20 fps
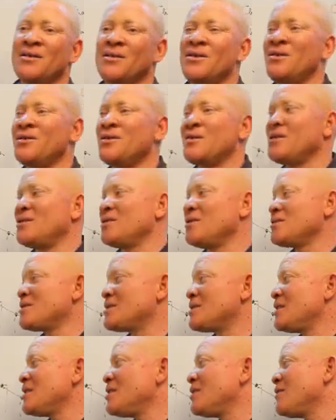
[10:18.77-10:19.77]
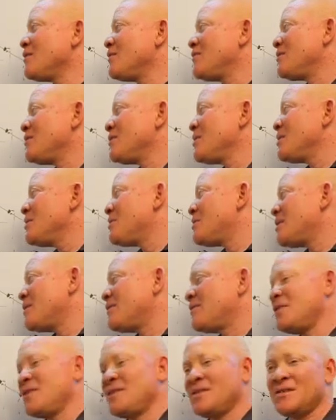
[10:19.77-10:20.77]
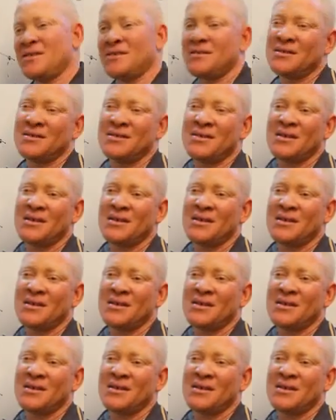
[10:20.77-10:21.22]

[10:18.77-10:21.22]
on your scale of preference.